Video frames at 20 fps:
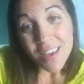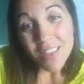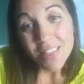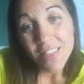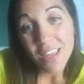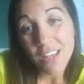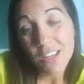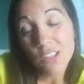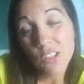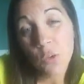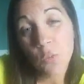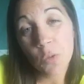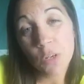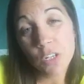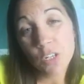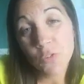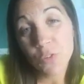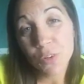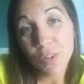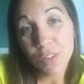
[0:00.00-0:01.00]
thanks so
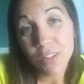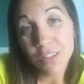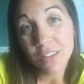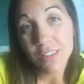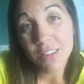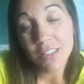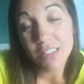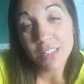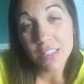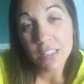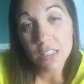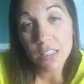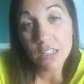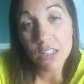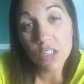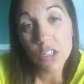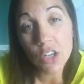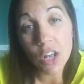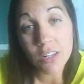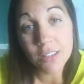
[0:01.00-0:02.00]
much for
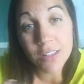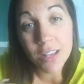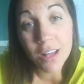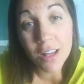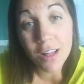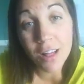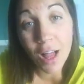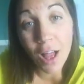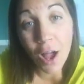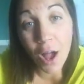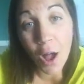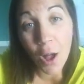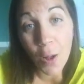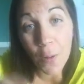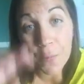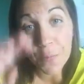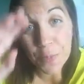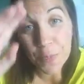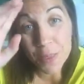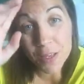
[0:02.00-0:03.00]
listening,
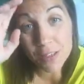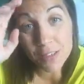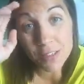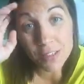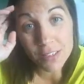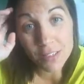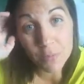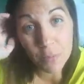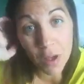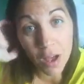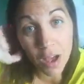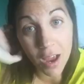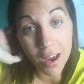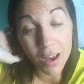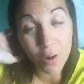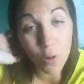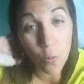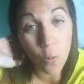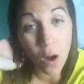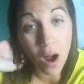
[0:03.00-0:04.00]
Chantel. This is
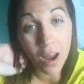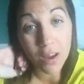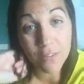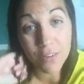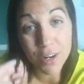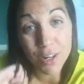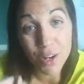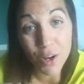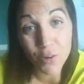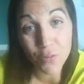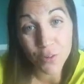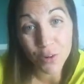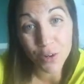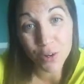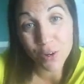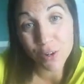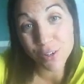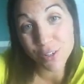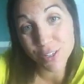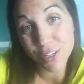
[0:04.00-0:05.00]
my why video for
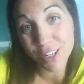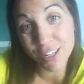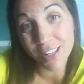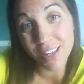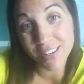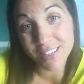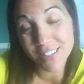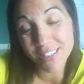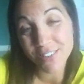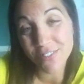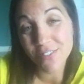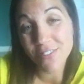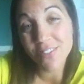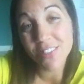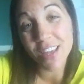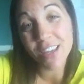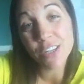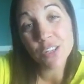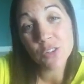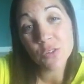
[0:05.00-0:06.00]
Courage Collective.
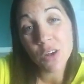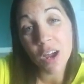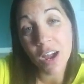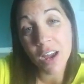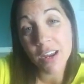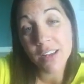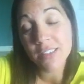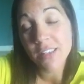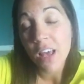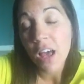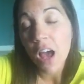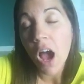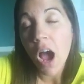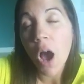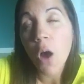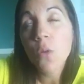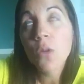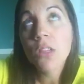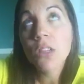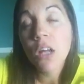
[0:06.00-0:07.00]
Thanks, you guys.
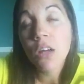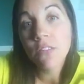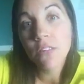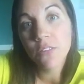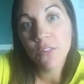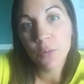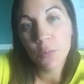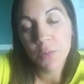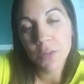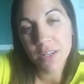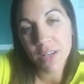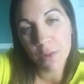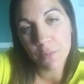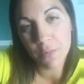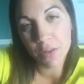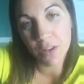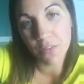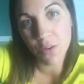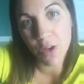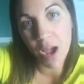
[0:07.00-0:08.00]
I would love if you PM
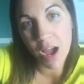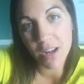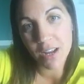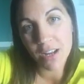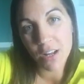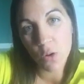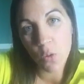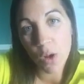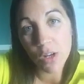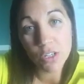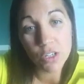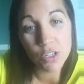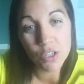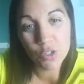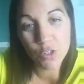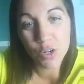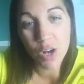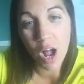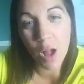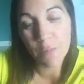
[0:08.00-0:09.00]
me if you had any questions
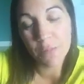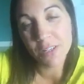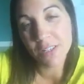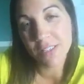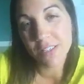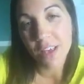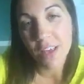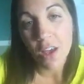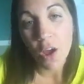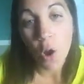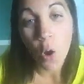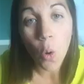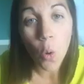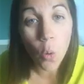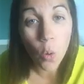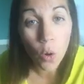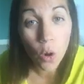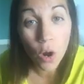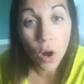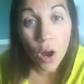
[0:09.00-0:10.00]
or comments,
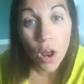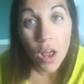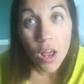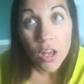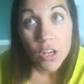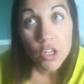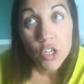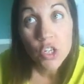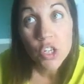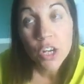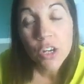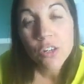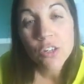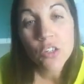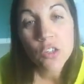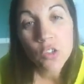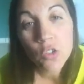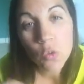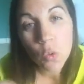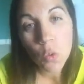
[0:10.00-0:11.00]
or share
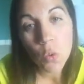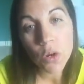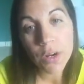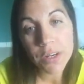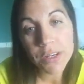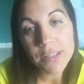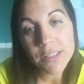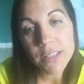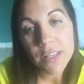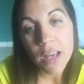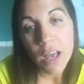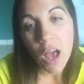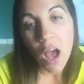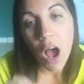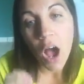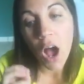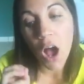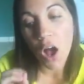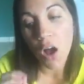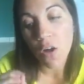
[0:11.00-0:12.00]
stories
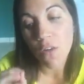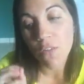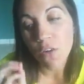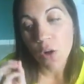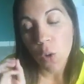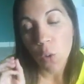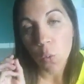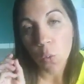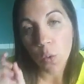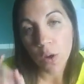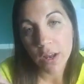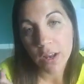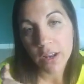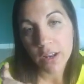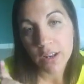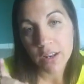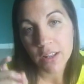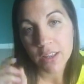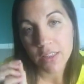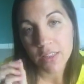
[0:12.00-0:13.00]
of
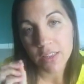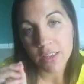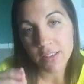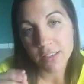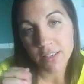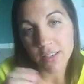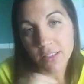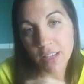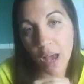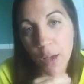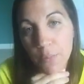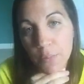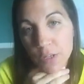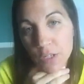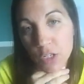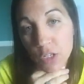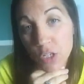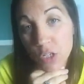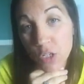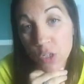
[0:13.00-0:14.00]
when this has happened
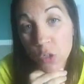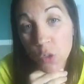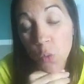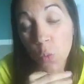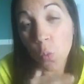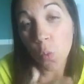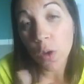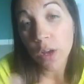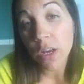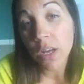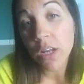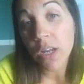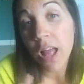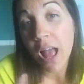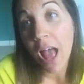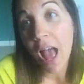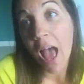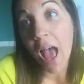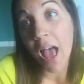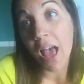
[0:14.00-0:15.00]
to you. When
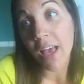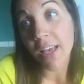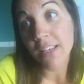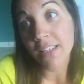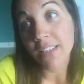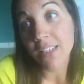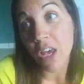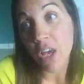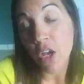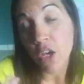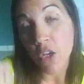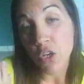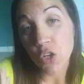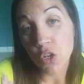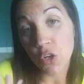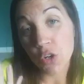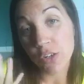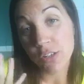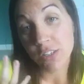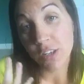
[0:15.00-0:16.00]
has
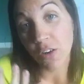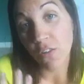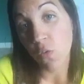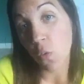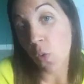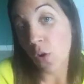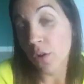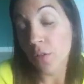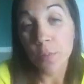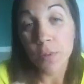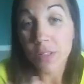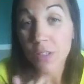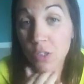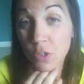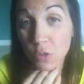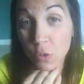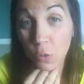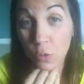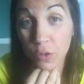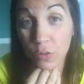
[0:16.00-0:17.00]
your self-worth been
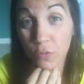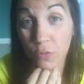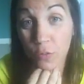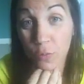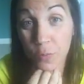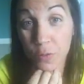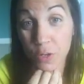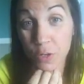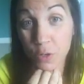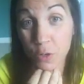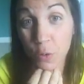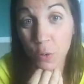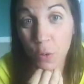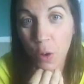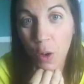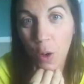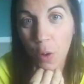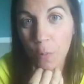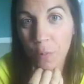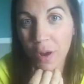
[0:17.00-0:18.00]
stolen from you
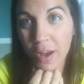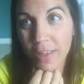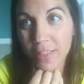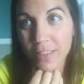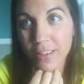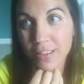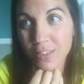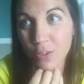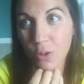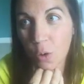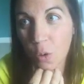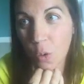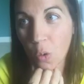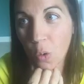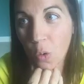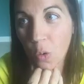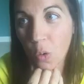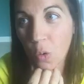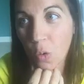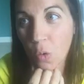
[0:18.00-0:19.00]
by this
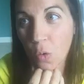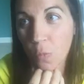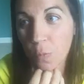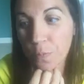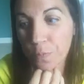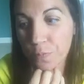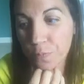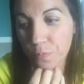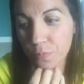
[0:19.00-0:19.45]
whole